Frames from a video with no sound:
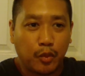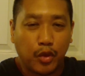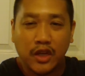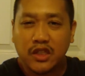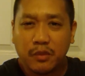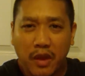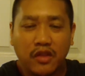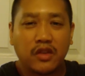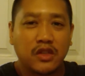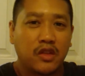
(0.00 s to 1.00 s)
preaching
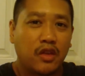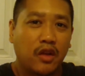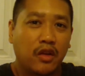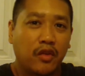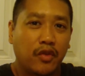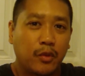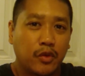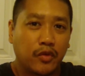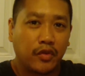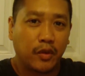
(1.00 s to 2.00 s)
messages that I'll hear
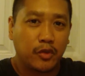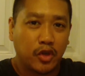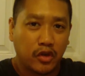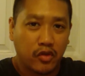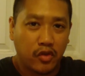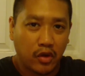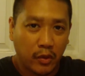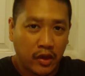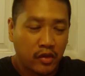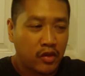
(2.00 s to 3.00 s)
from church
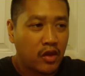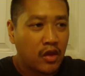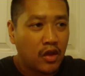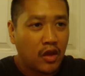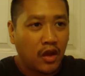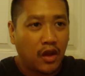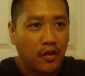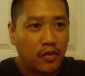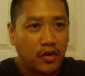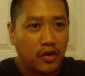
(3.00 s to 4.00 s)
sermons.
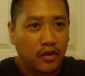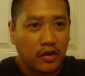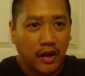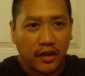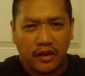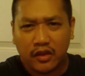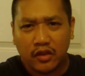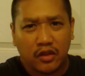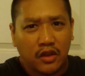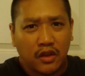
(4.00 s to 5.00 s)
They're like
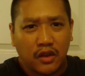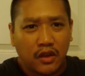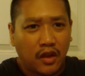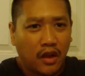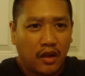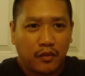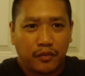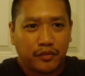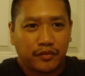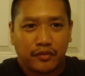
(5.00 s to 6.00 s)
little
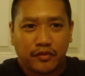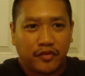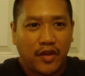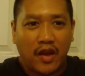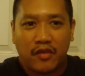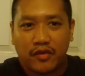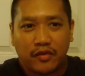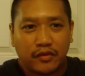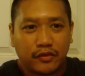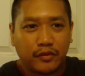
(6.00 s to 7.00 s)

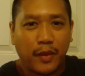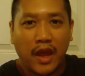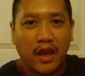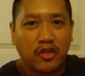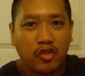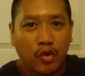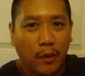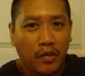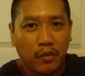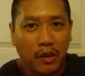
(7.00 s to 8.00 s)
five-page
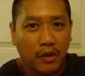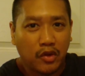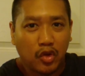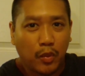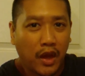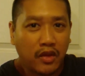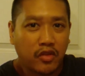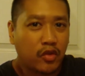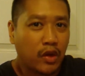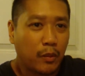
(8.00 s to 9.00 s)
scripts, maybe two-page
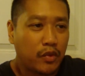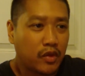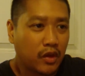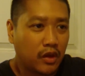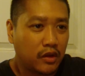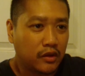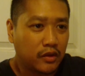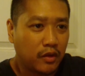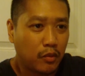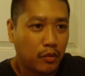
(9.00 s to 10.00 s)
scripts.
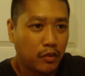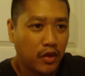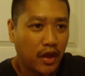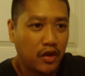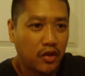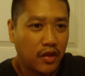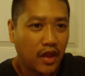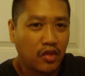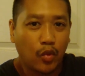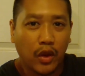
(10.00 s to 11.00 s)
And
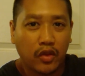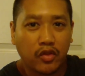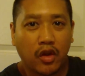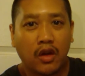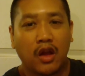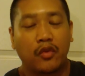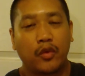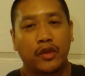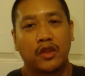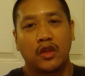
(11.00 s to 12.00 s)
that's the way to start
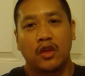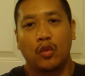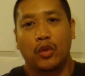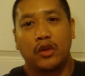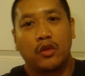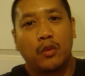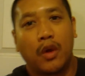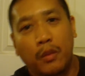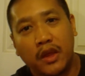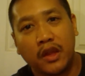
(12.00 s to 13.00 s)
off with. When you're
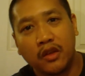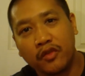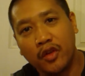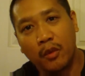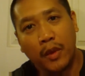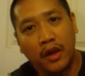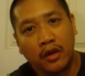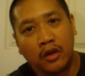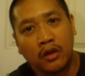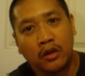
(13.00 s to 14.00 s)
a beginning
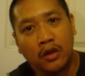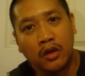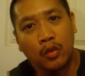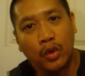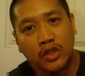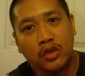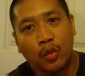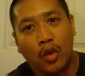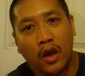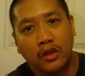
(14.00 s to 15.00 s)
filmmaker, what
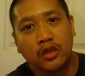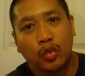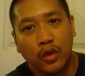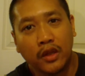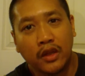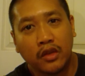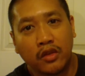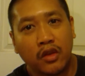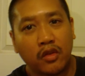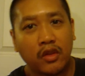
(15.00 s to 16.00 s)
you want to really
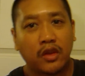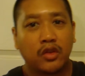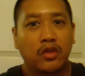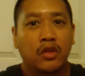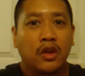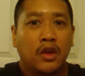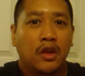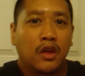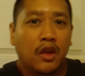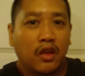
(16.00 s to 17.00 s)
seriously do
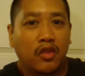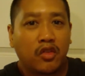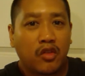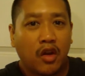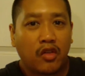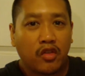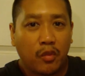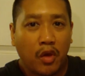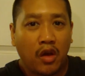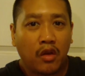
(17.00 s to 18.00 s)
is start
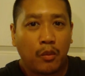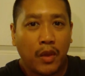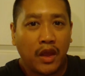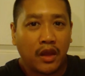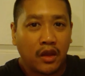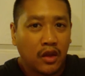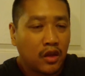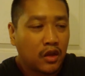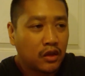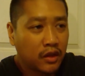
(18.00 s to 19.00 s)
small, make
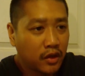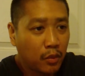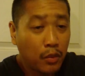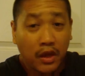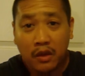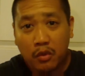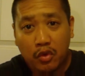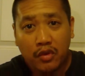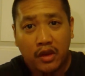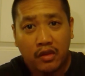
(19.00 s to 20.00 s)
little mini
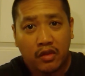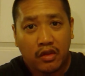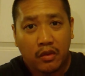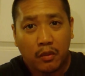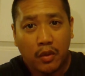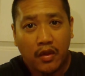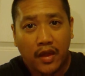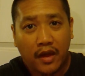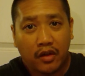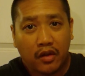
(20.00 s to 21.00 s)
movies
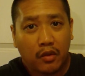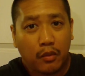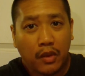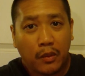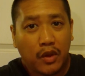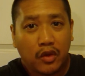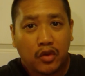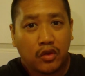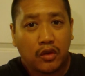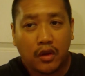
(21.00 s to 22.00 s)
that are maybe
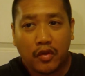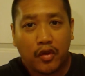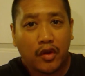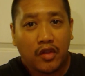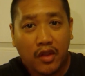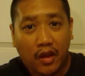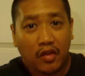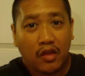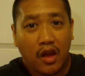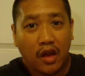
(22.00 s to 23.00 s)
30
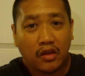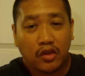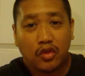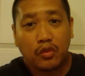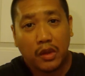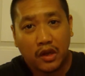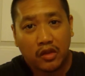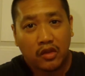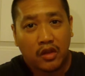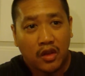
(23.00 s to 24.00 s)
seconds long to 2
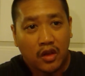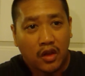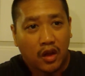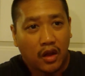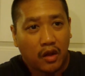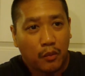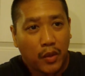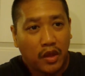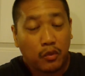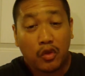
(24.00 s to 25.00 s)
minutes.
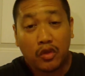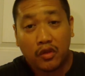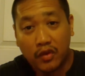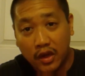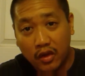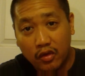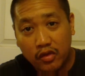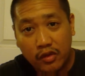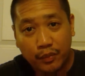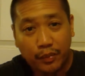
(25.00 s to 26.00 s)
Make music
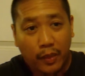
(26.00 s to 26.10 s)
videos.